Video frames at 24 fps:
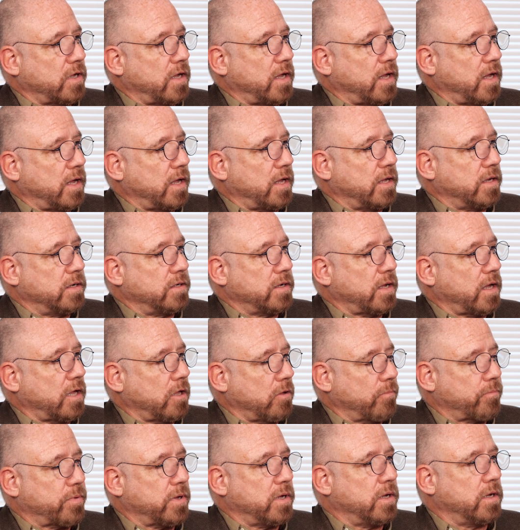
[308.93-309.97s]
and
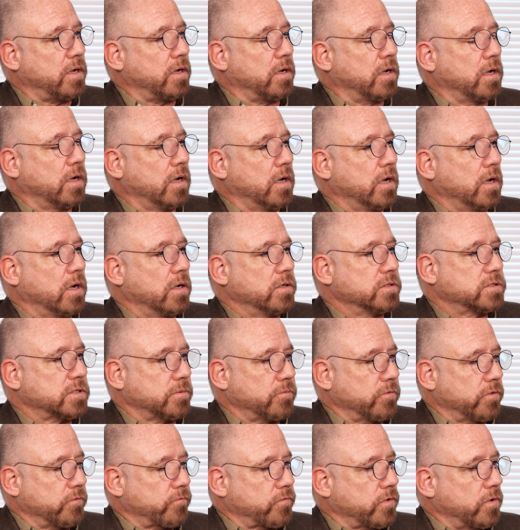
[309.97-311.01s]
helping some
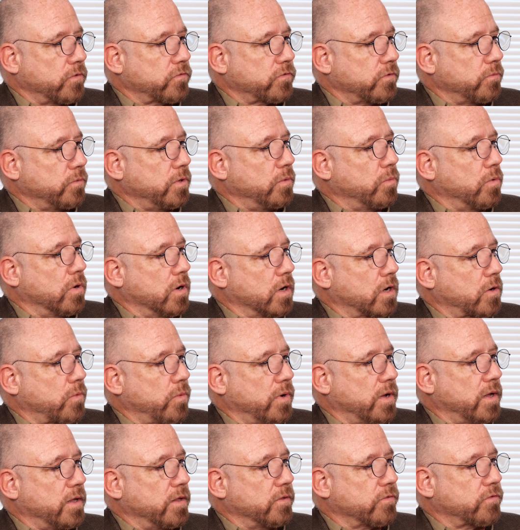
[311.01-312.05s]
of the folks that we work
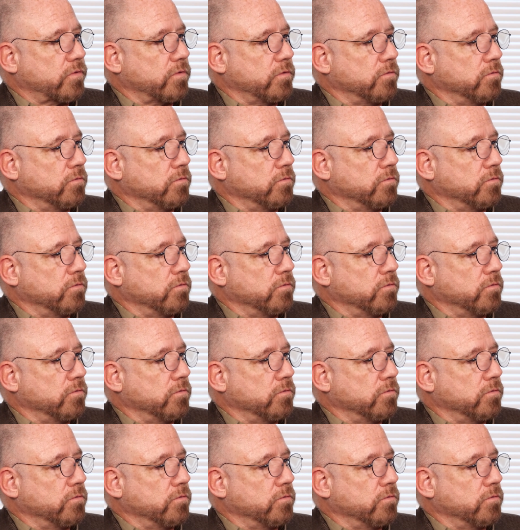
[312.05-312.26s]
with